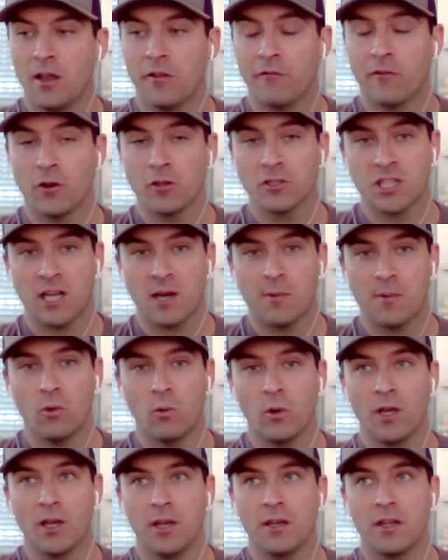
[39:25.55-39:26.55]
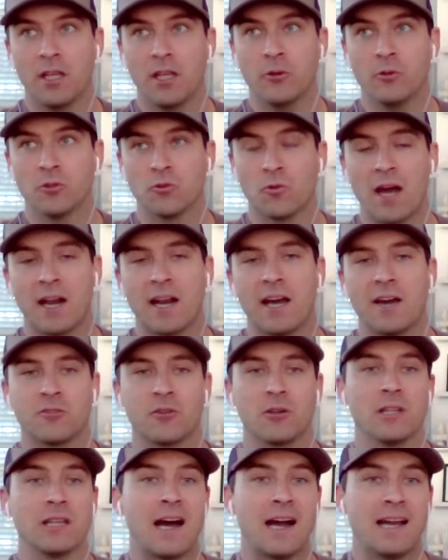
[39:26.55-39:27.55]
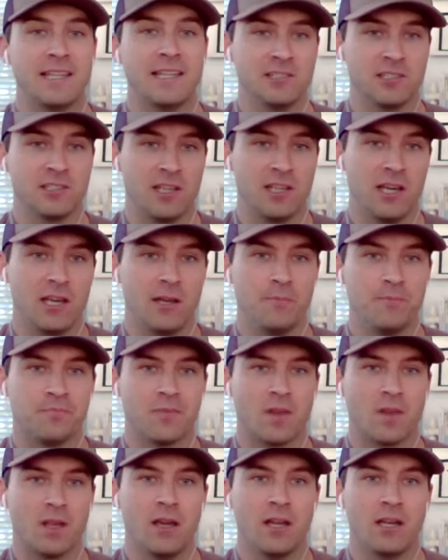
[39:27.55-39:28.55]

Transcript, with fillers: The first time I went, it was right after a Lions game,